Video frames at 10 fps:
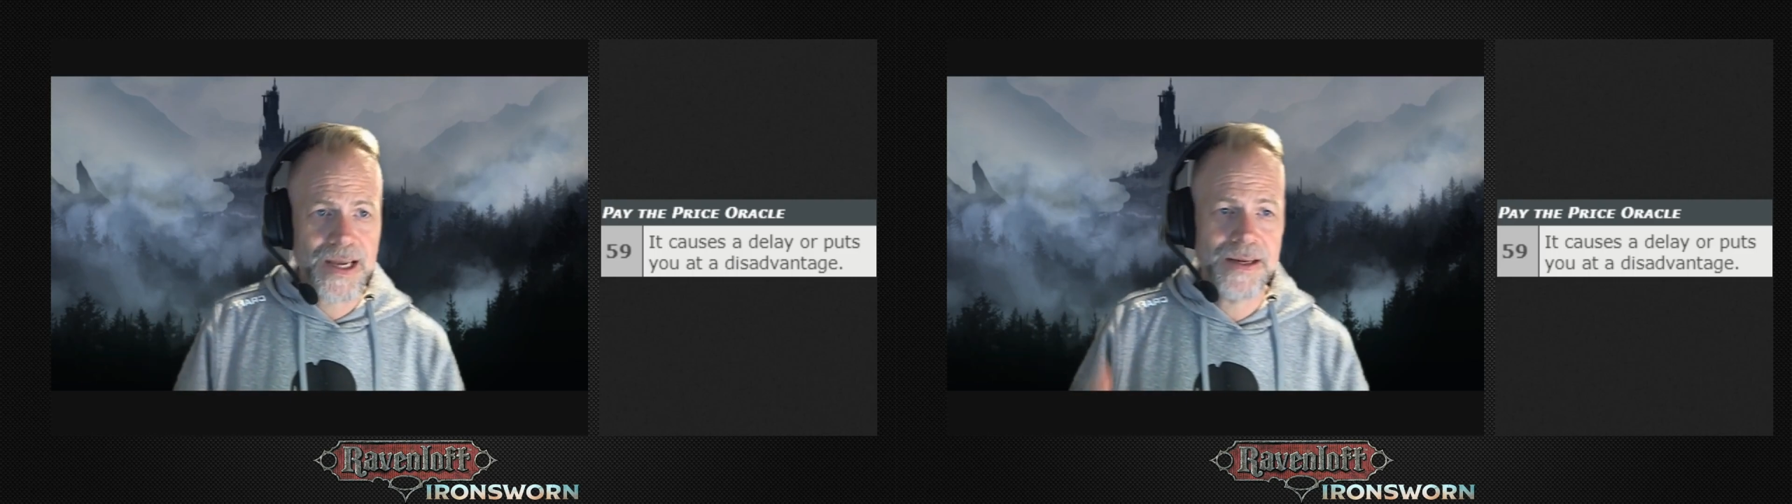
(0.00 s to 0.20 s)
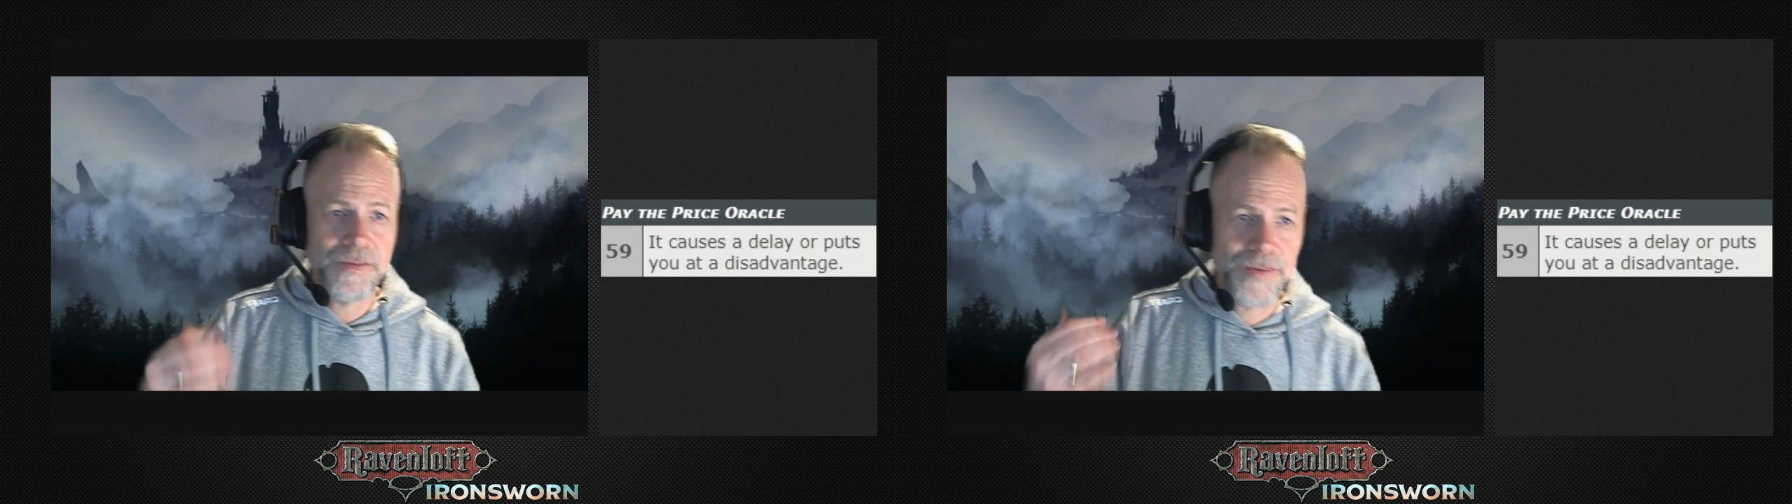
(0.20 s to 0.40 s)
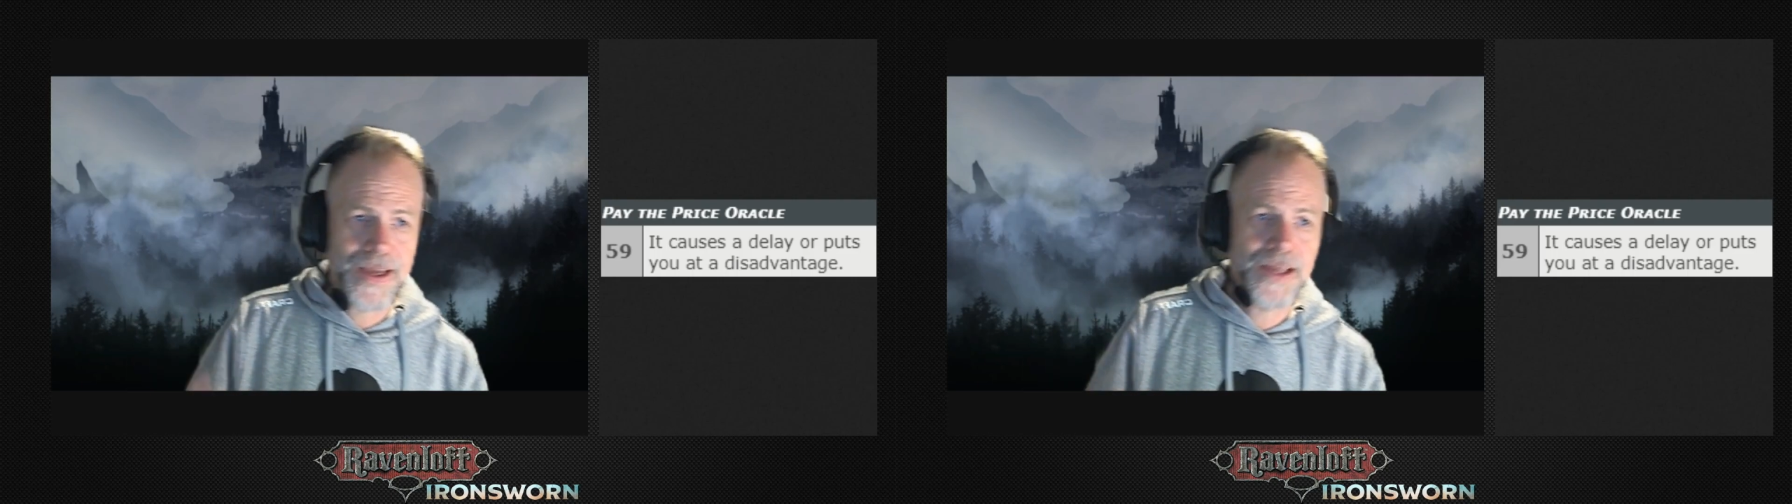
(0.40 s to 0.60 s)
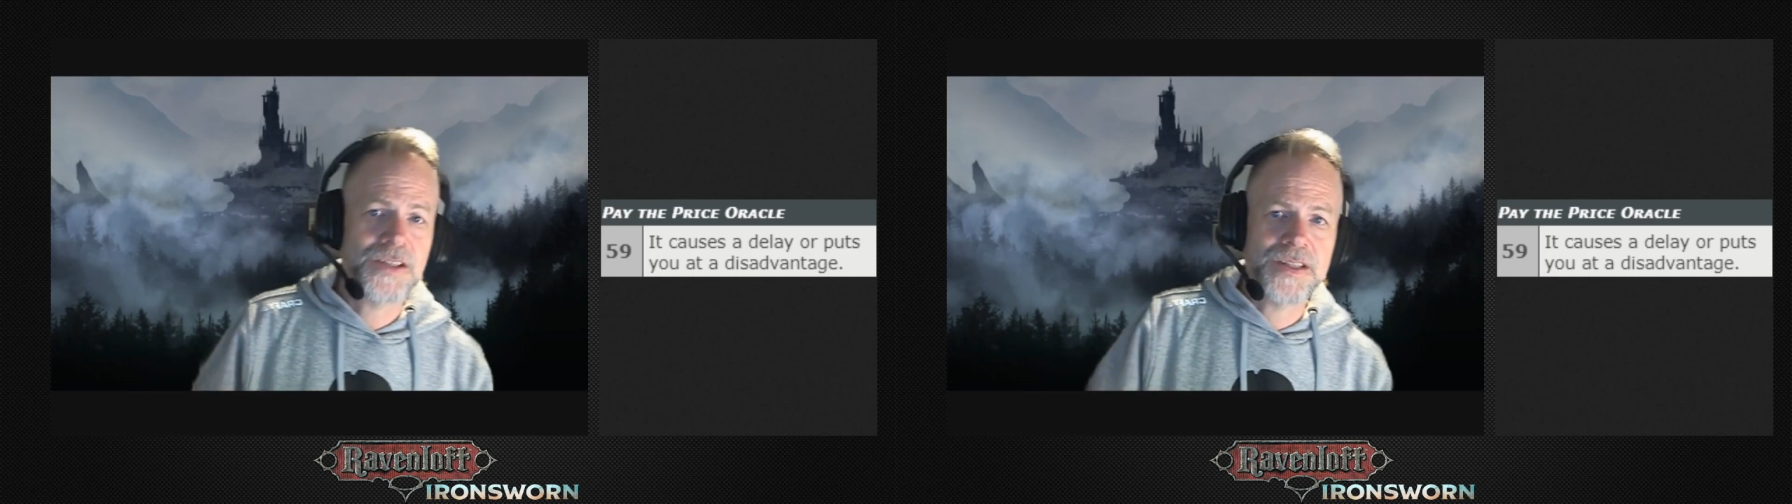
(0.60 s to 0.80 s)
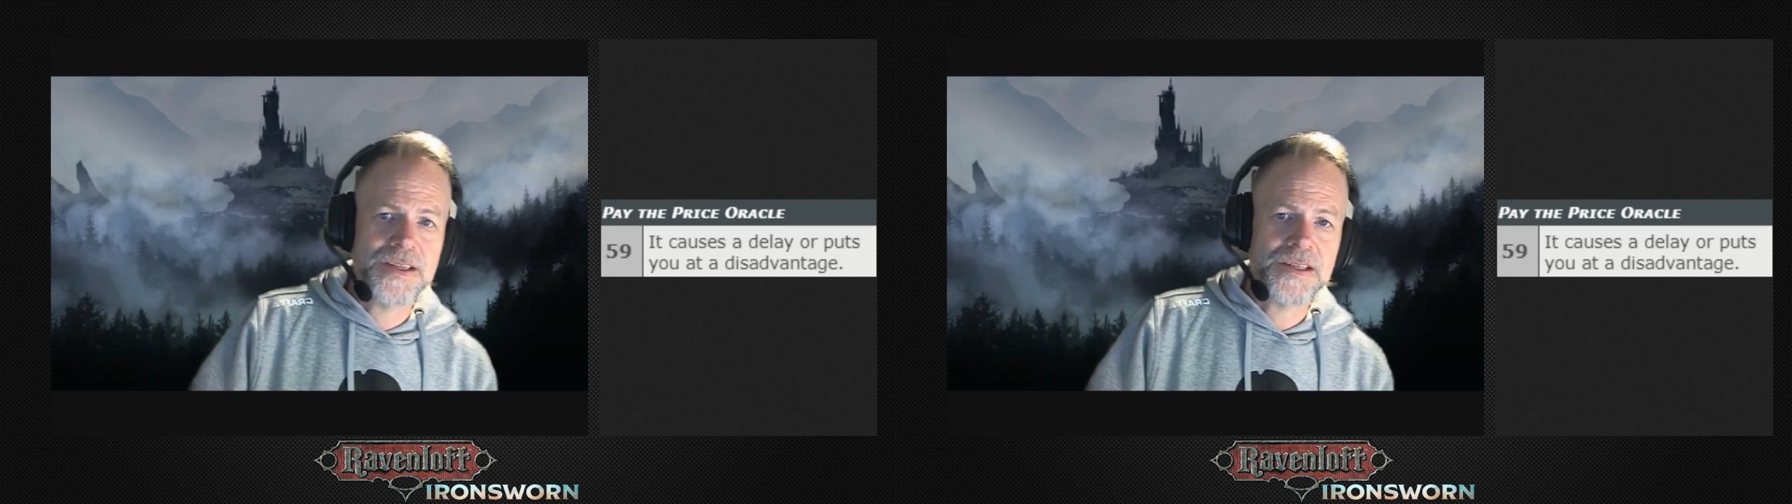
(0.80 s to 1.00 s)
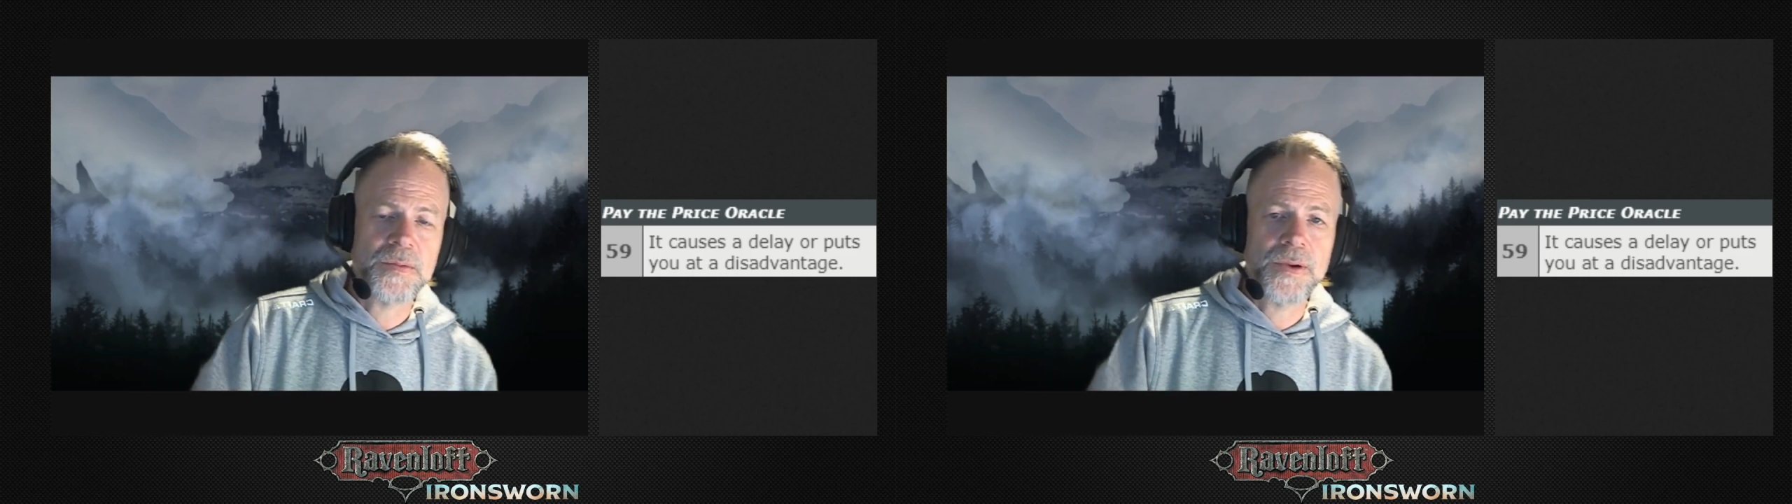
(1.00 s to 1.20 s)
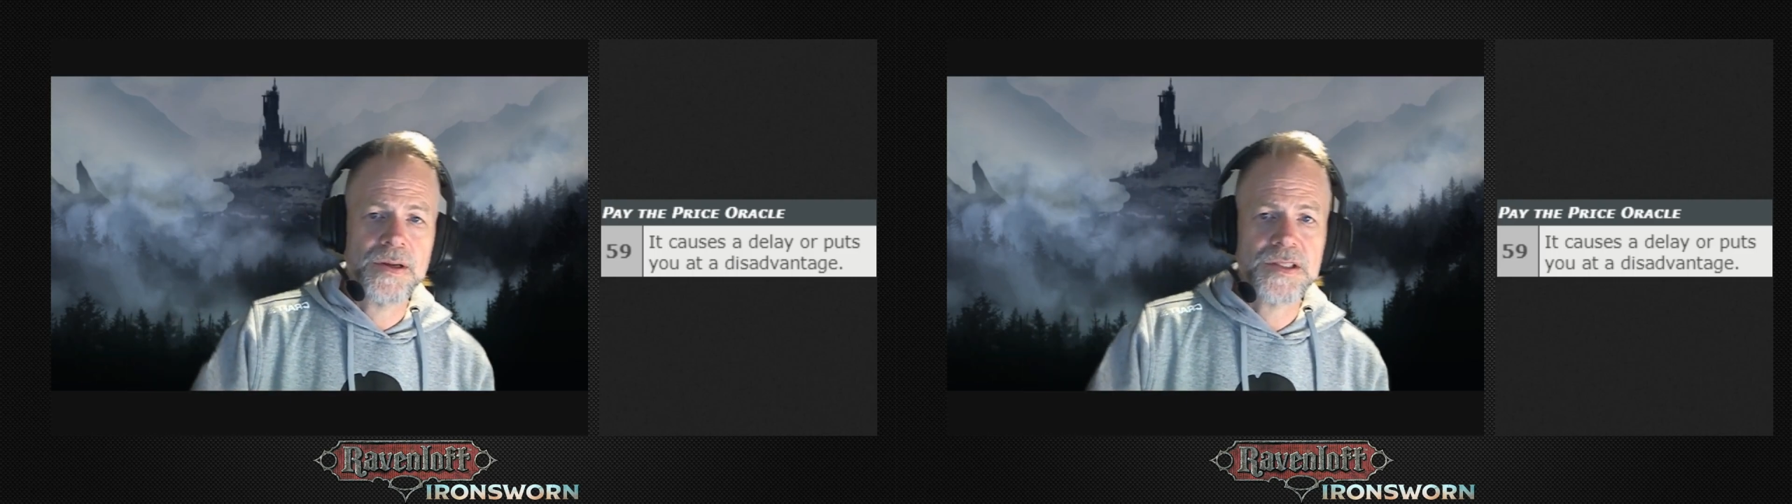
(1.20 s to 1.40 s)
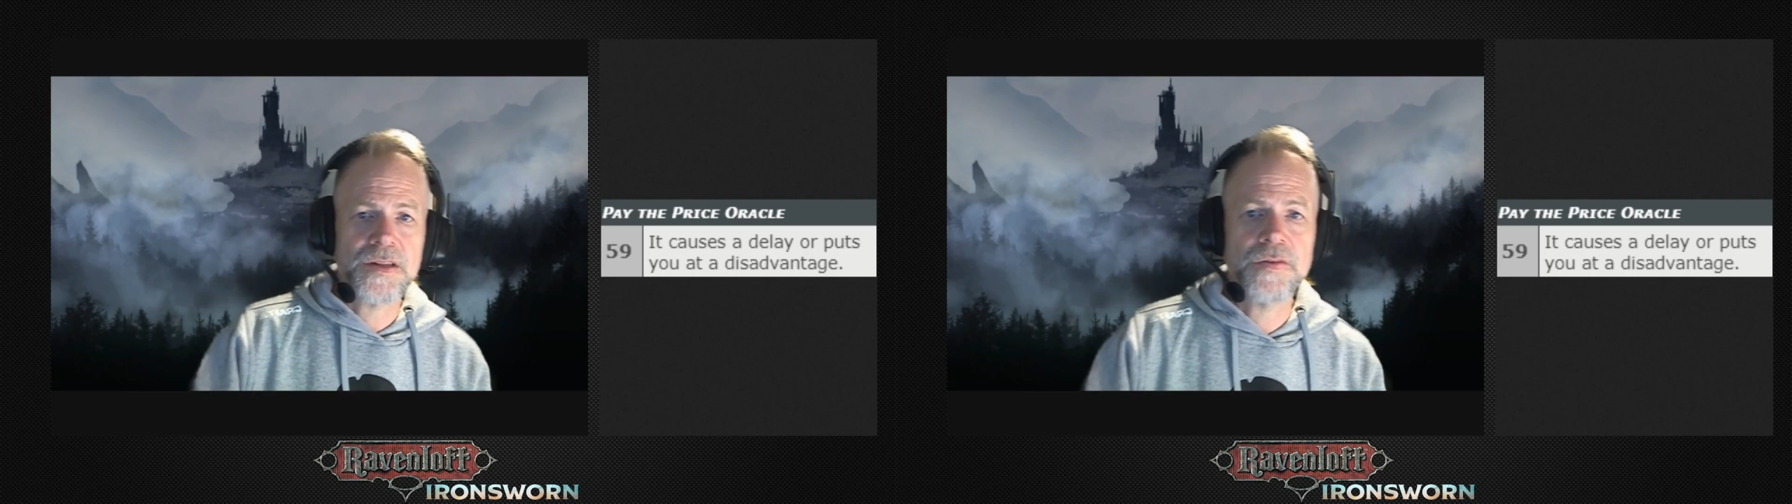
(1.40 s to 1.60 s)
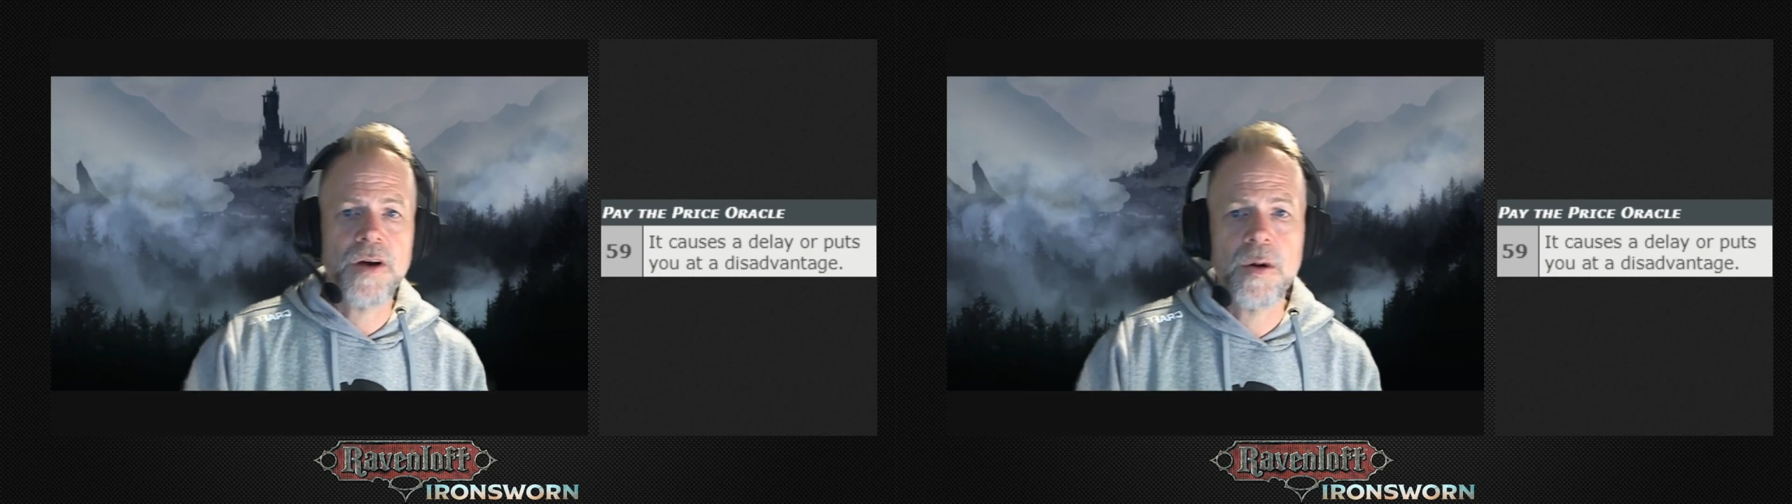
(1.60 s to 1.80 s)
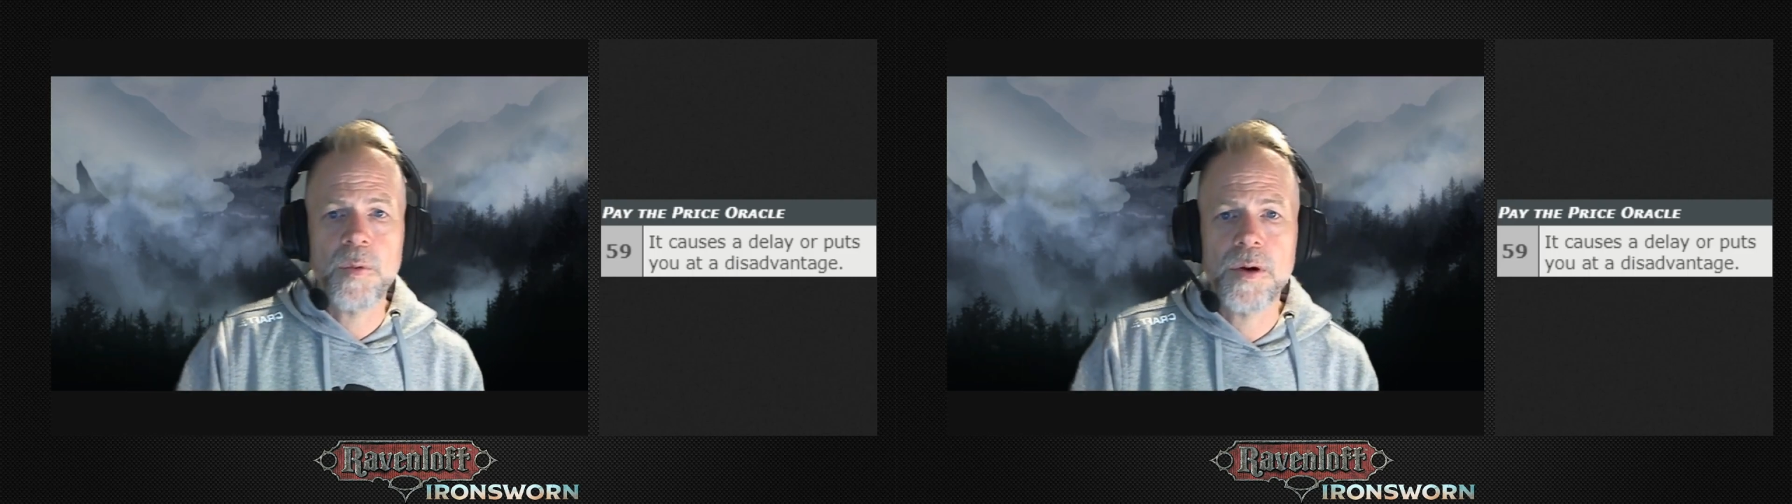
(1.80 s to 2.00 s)
and avenge the disappearance of the
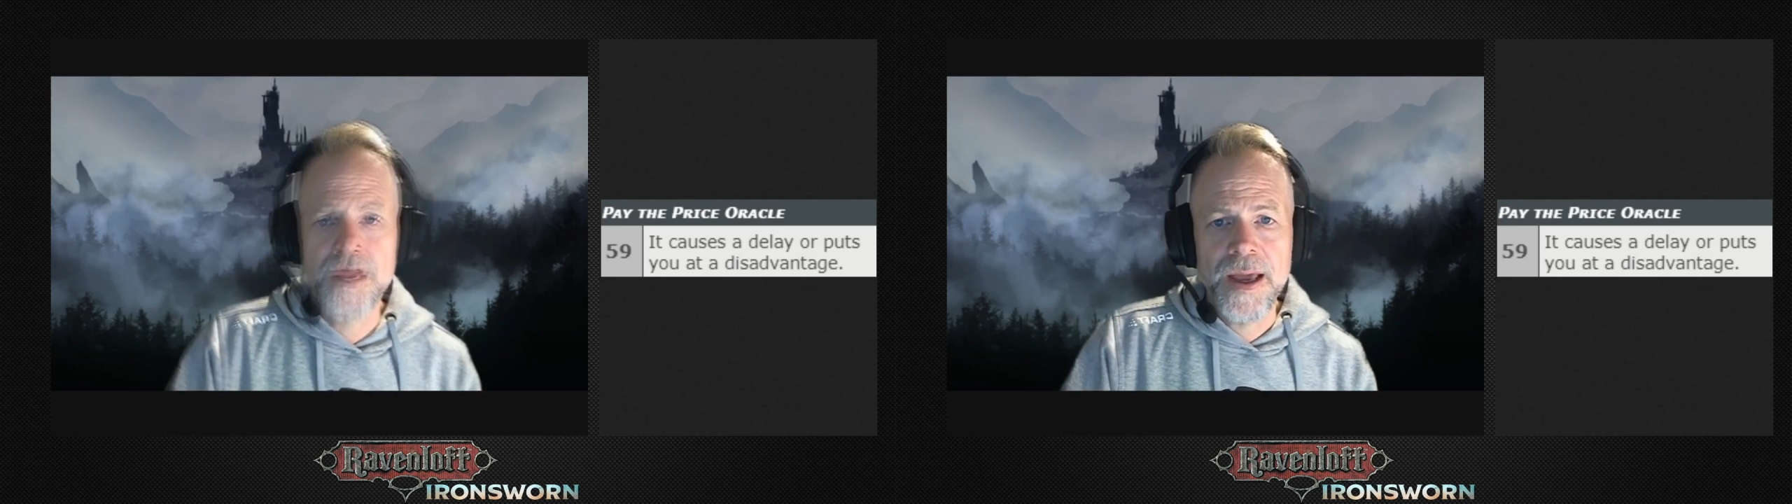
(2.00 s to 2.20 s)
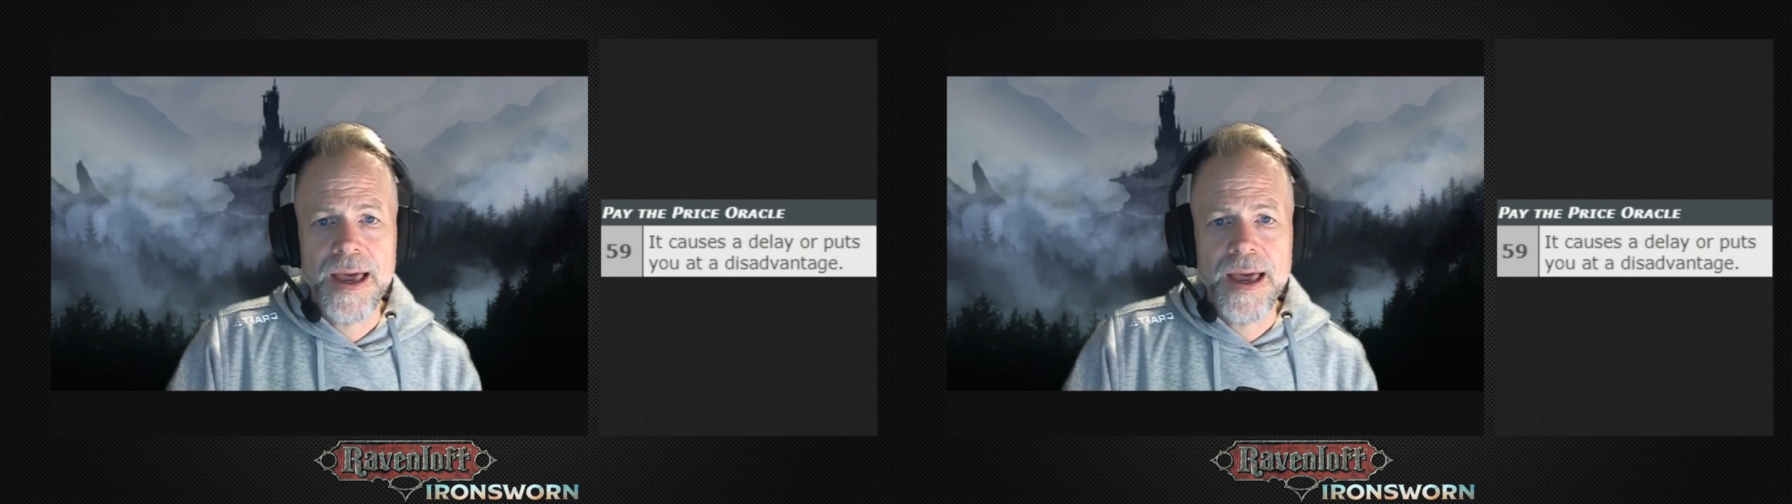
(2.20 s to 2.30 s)
Far Ward.